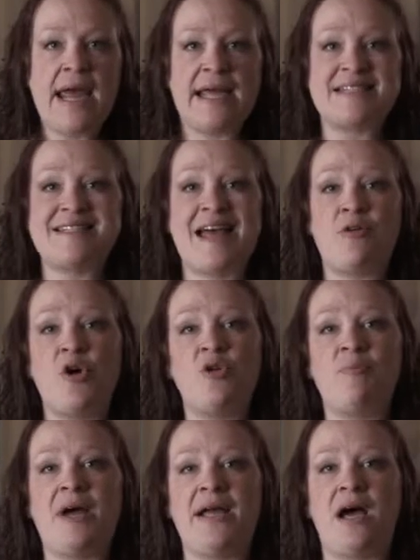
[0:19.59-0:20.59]
It's now
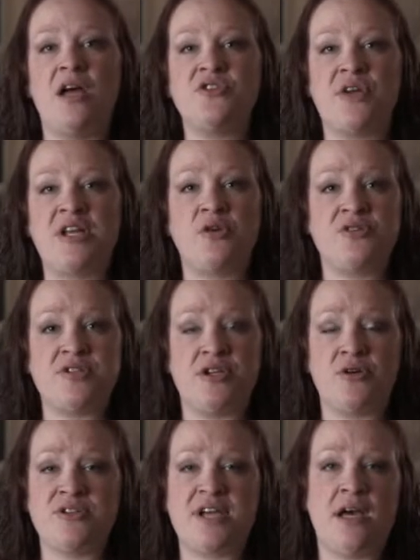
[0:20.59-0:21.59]
owned by André
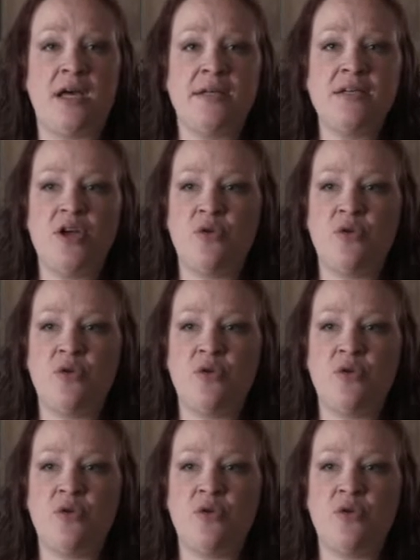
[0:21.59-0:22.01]
Lertan,